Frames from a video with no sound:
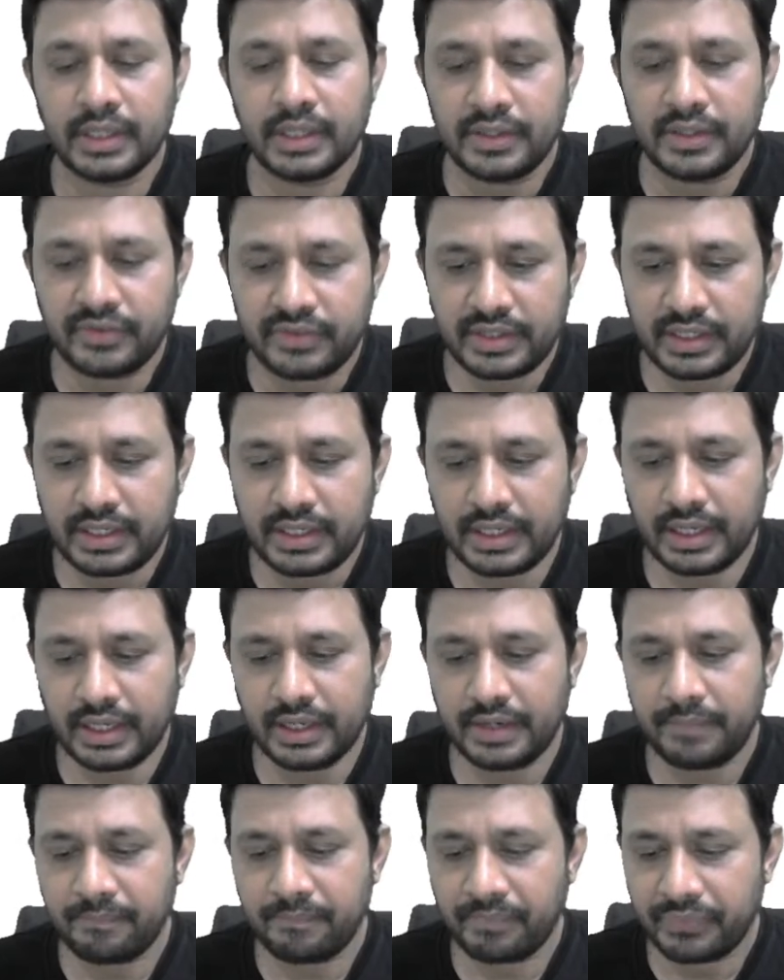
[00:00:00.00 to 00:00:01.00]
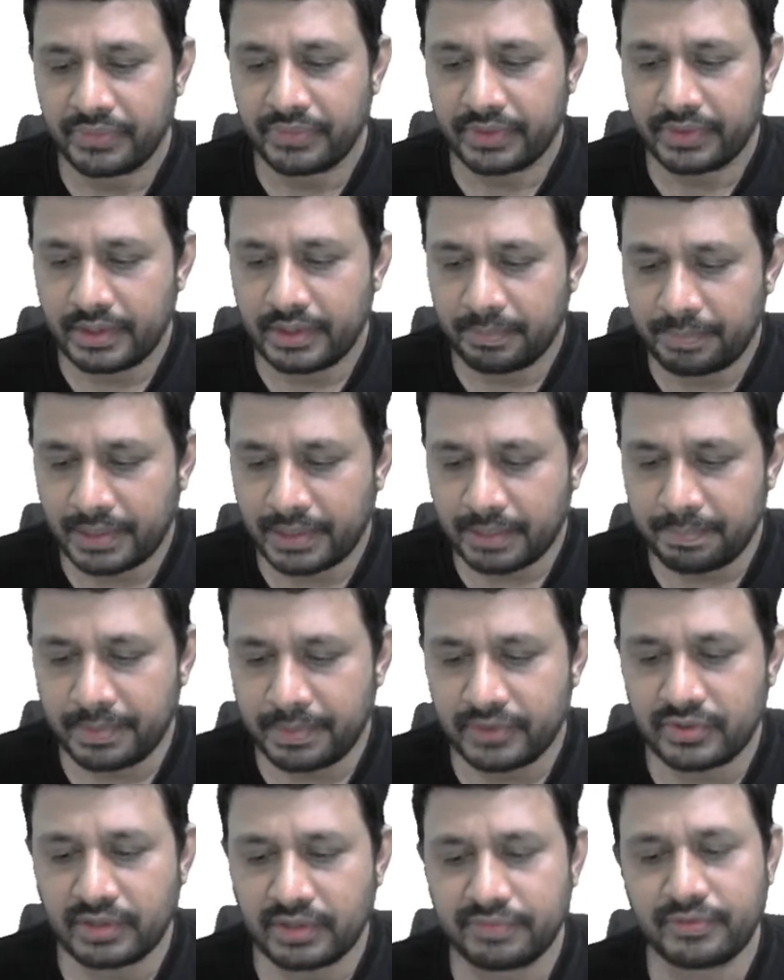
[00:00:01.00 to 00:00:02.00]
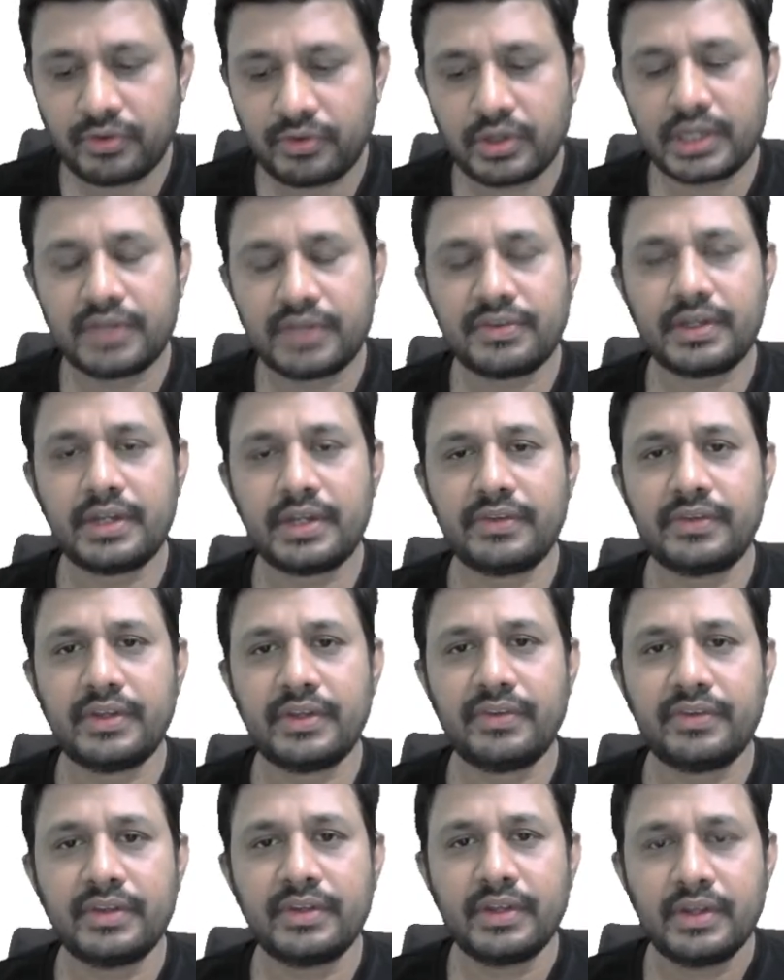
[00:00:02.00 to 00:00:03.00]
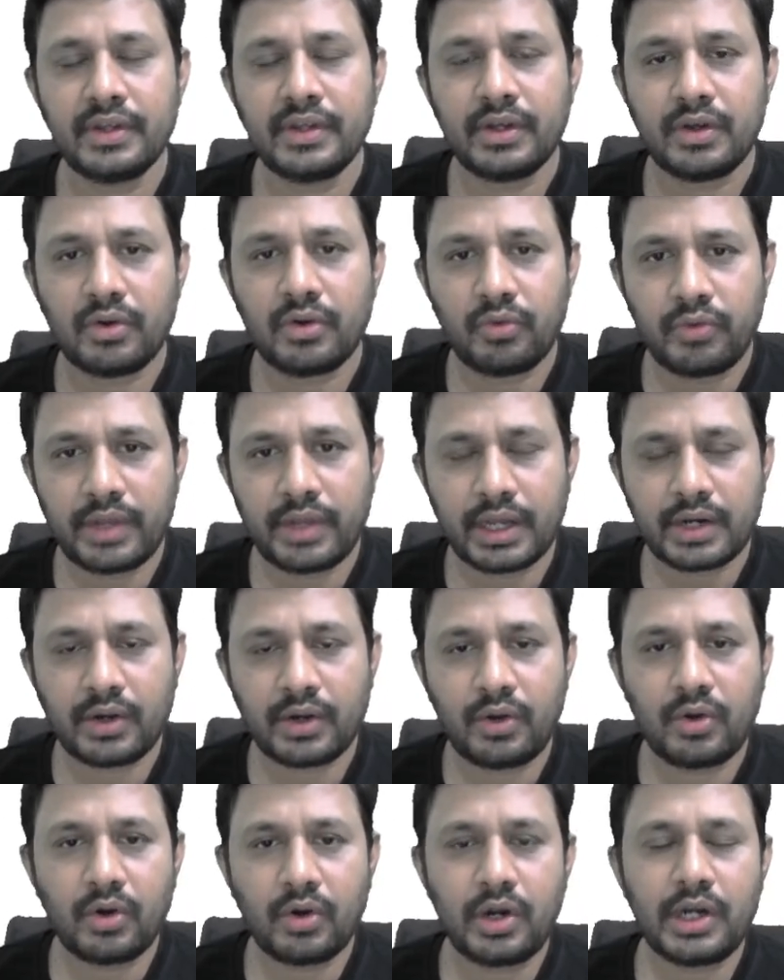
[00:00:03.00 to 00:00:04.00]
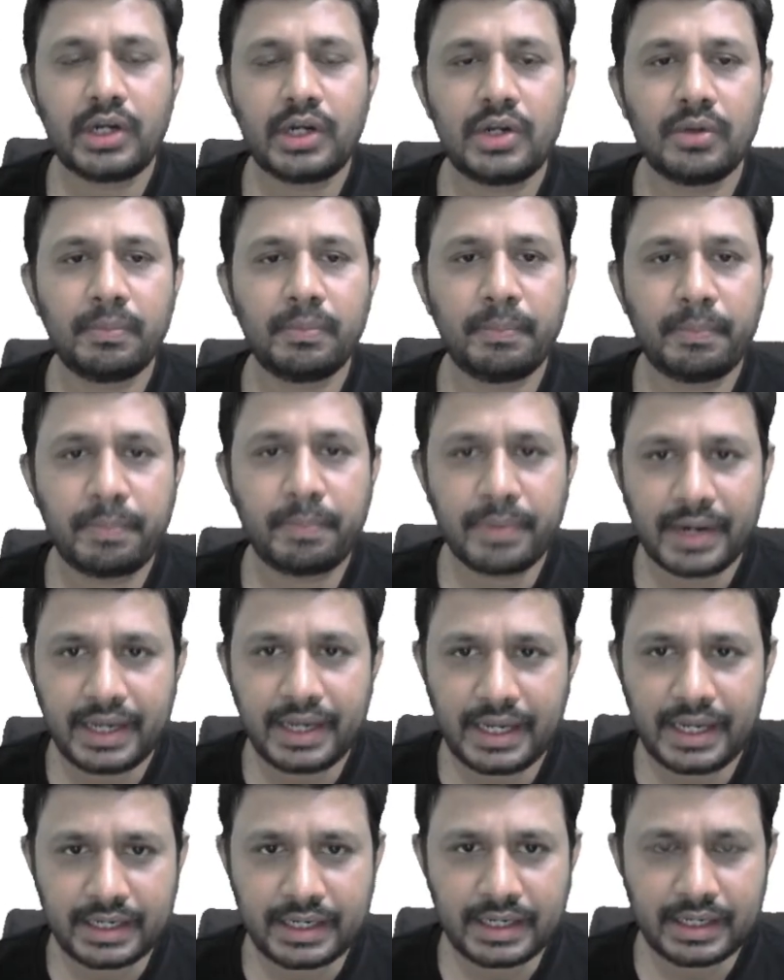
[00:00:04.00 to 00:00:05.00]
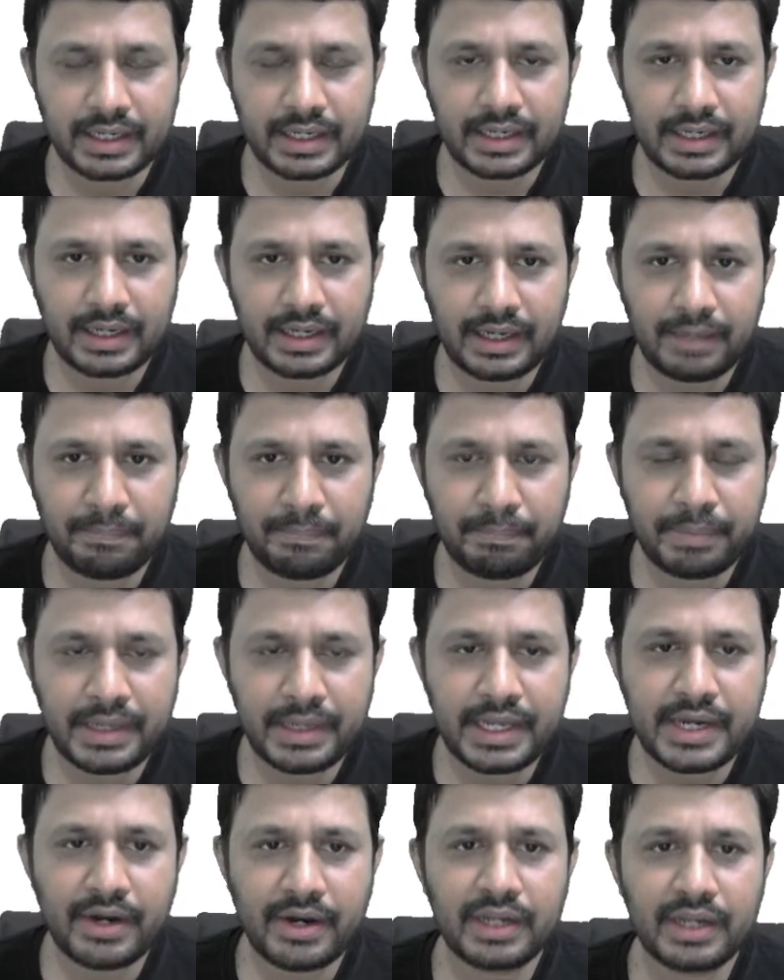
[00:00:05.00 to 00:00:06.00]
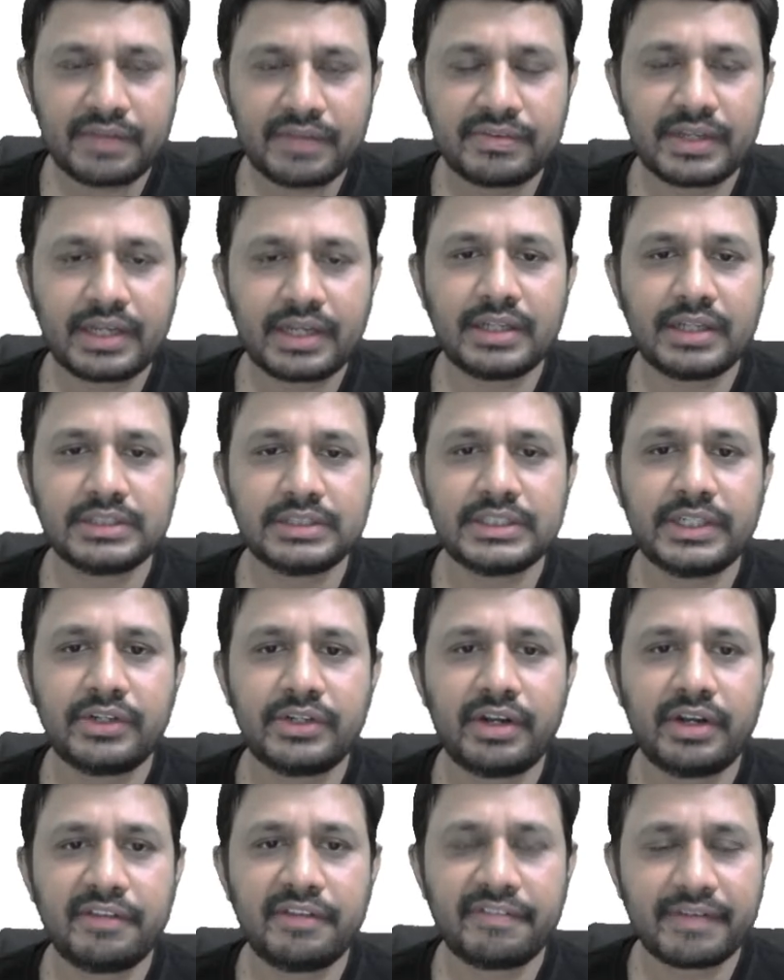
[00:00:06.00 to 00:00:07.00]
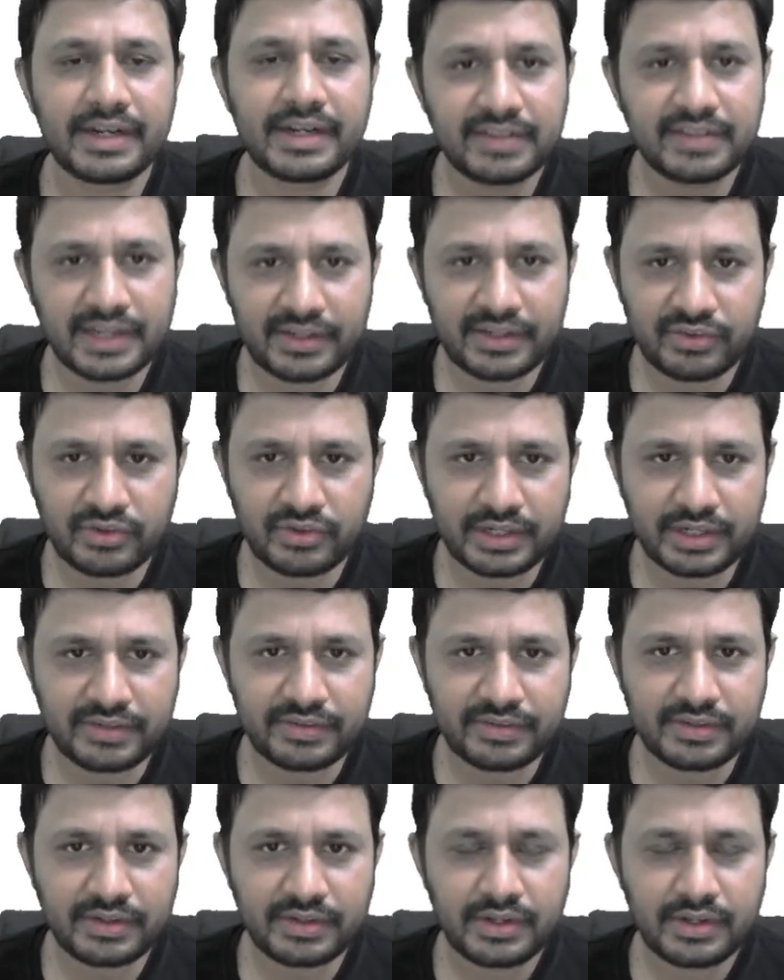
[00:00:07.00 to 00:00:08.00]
See here, the purpose of Fourier series is we are going to break a periodic signals into different sinusoids.